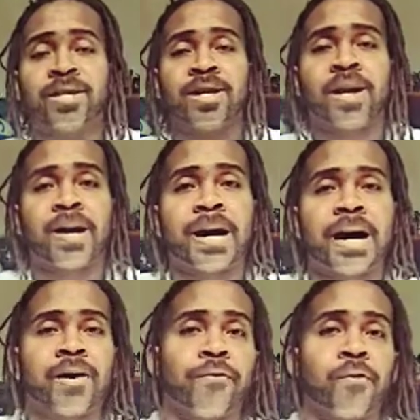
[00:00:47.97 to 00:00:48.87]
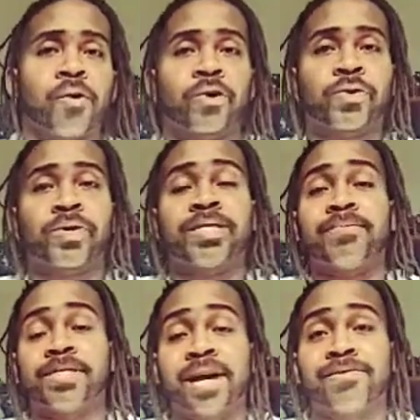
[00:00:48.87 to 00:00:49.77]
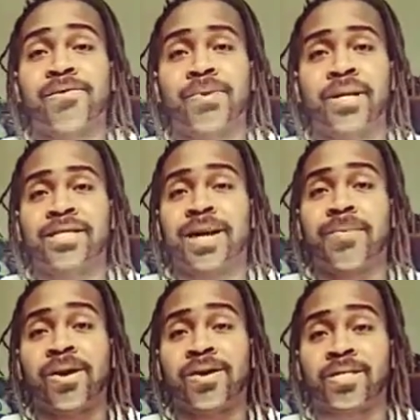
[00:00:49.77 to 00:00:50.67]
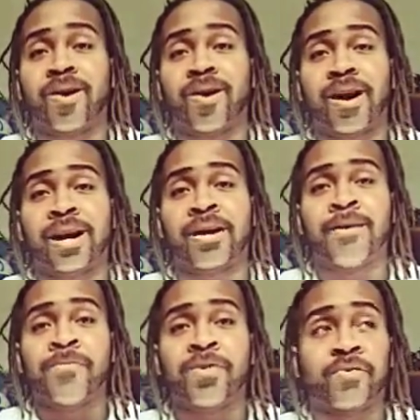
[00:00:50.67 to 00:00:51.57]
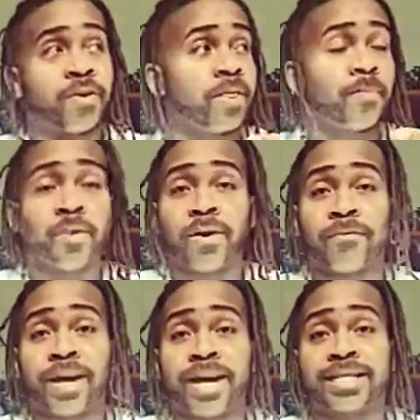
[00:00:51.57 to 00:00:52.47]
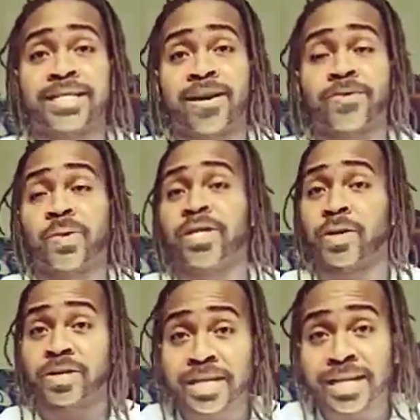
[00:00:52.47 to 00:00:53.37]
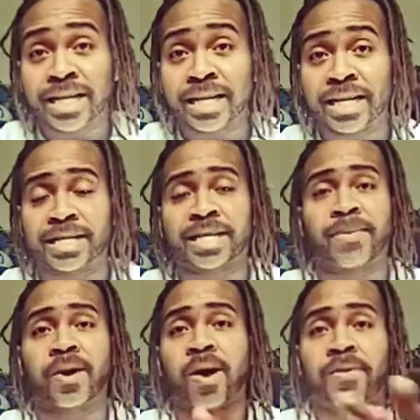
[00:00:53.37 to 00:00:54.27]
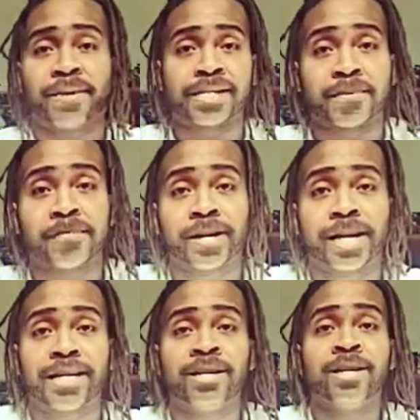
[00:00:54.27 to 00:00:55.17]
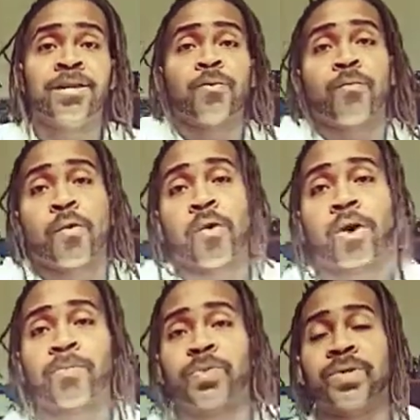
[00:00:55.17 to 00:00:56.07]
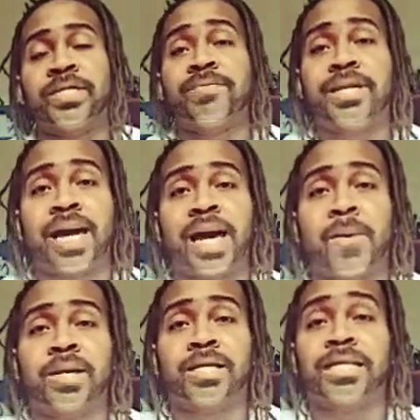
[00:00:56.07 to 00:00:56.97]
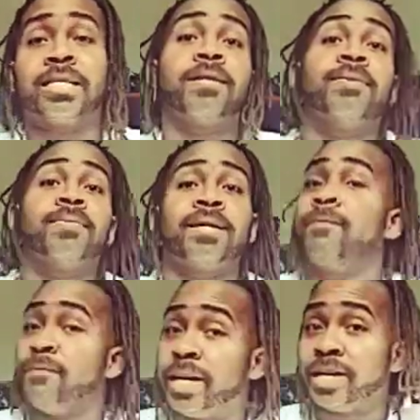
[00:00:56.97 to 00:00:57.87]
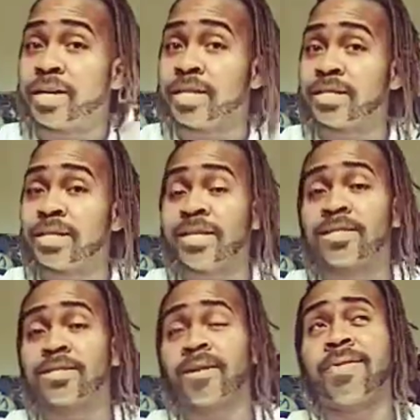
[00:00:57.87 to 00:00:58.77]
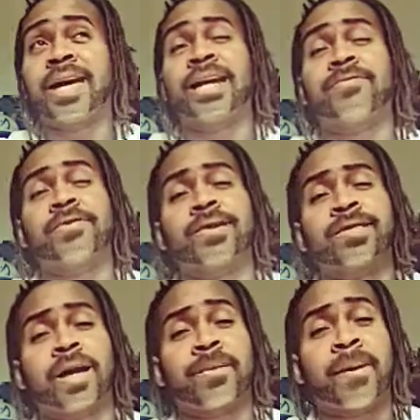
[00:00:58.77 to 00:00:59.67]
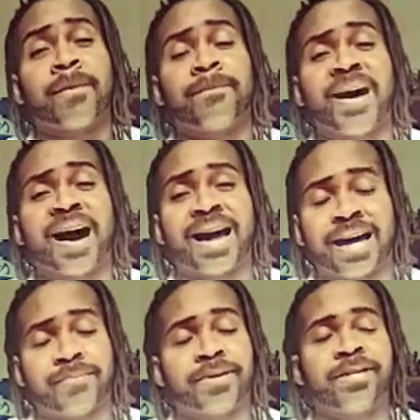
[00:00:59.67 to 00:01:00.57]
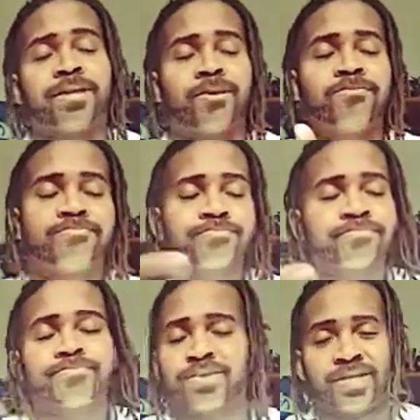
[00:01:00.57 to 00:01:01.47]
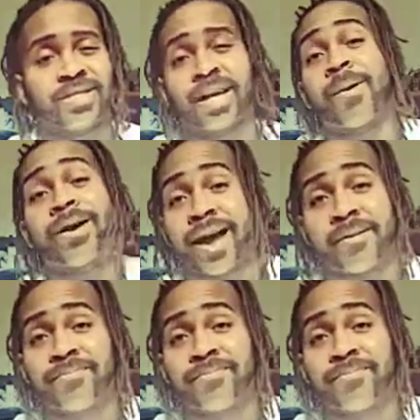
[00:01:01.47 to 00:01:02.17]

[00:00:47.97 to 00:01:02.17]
For 377, we looked at my guitar from the Point Fest of 2013 and signed by all the bands that played. For 378, we looked at the WWE figures, something I never really thought about buying, but it's like, why not?